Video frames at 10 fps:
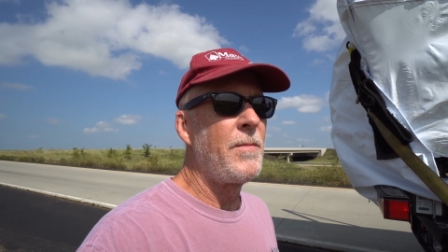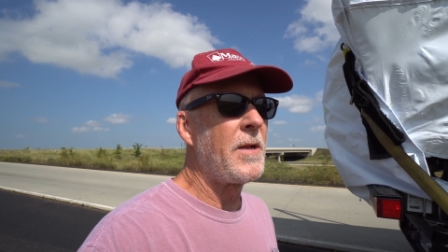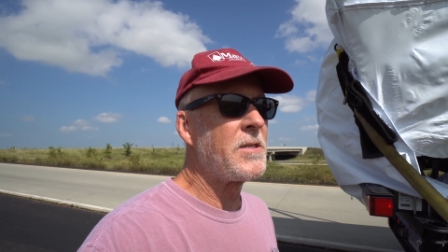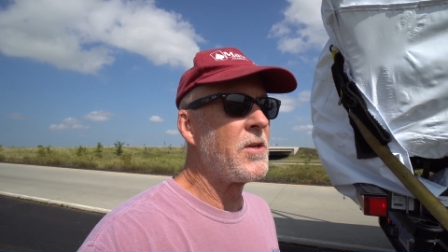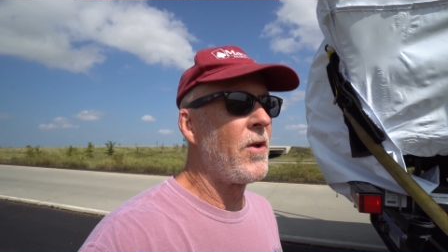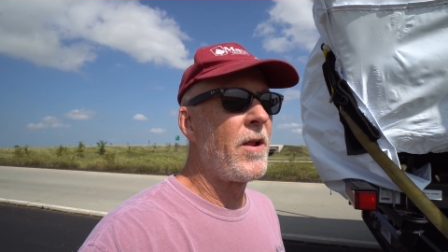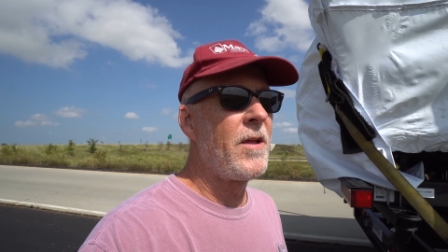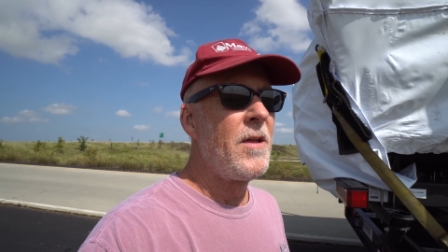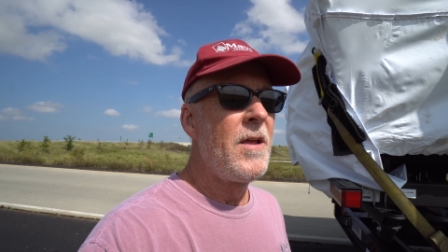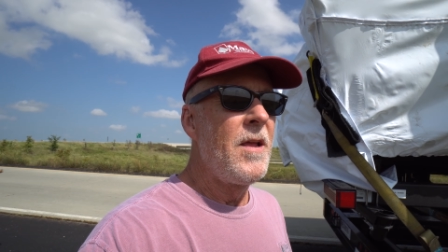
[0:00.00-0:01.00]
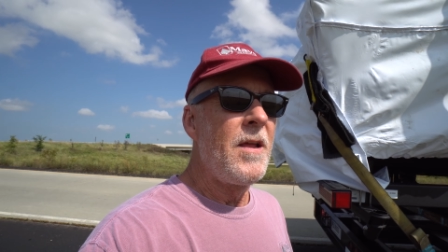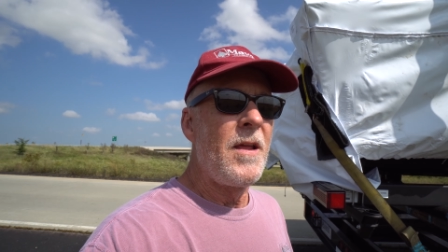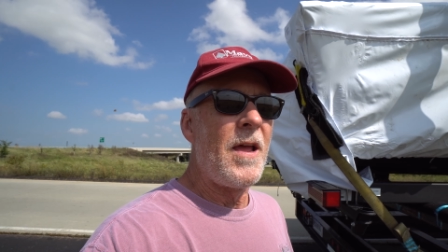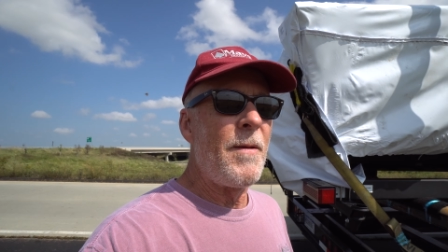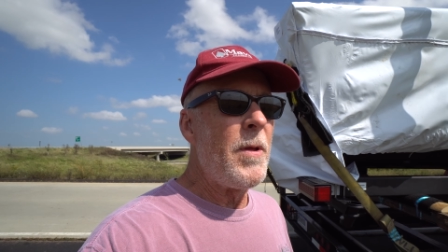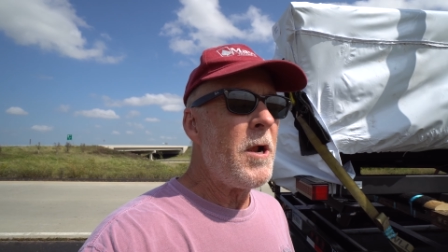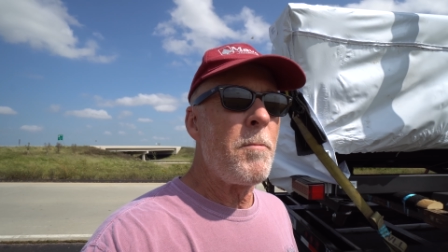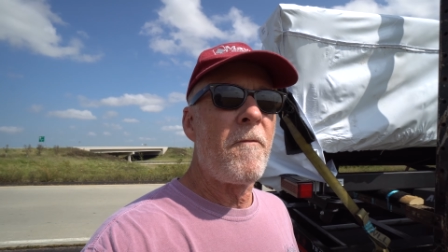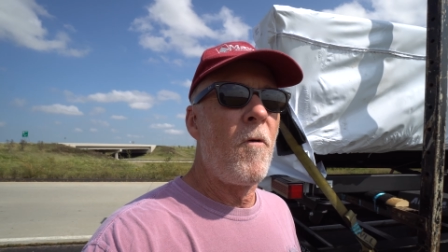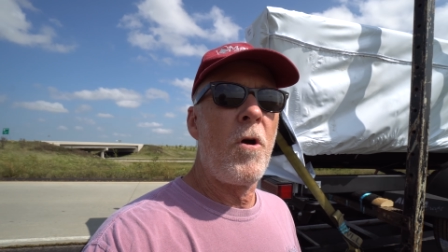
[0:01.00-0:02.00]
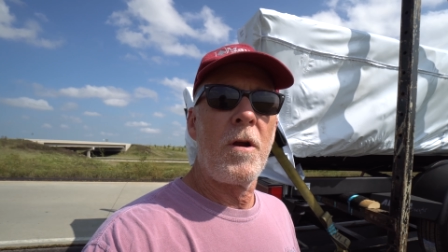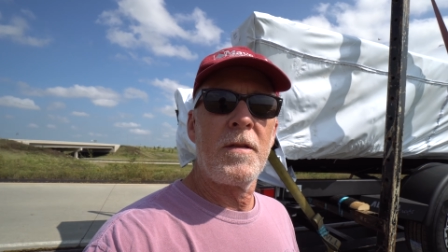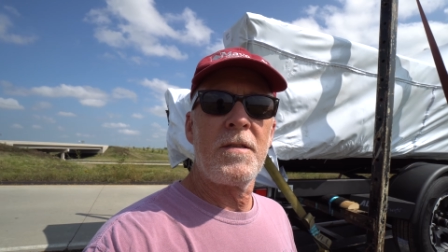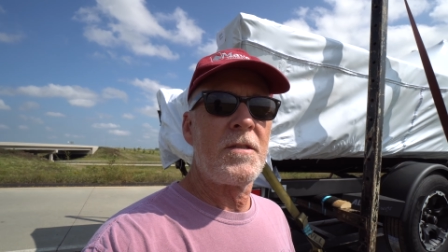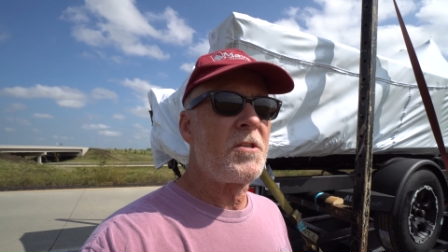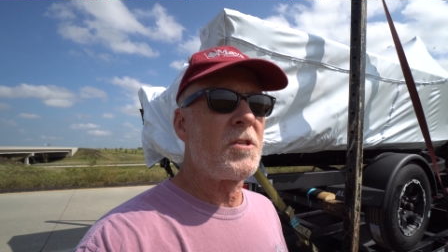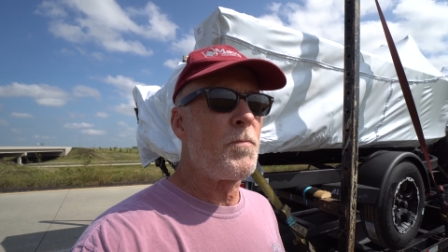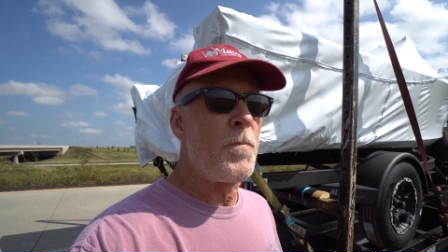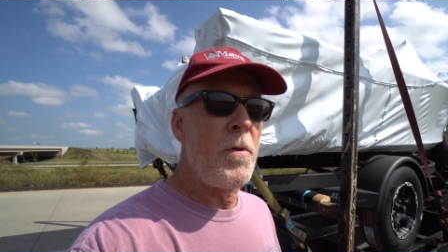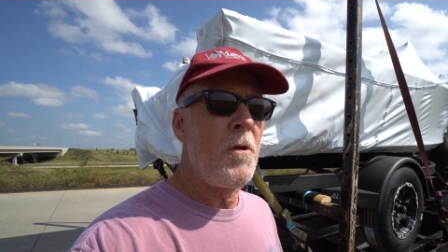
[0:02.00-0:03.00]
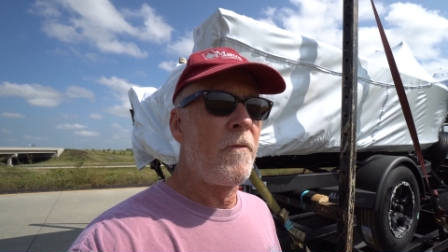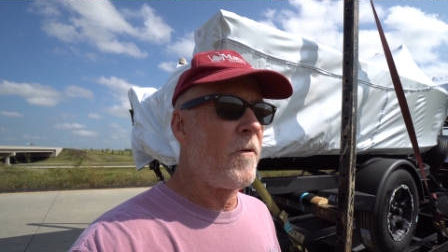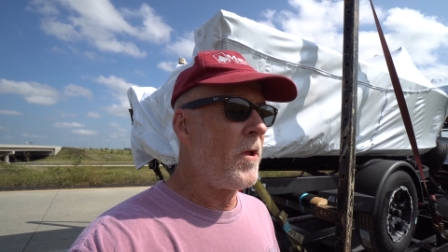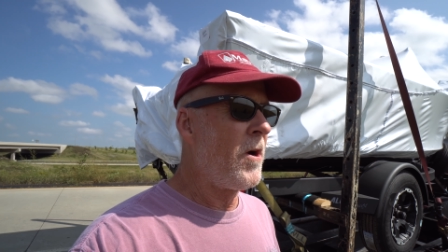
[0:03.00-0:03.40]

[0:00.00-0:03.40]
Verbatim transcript: Minnesota. I've been here before. This is just a beautiful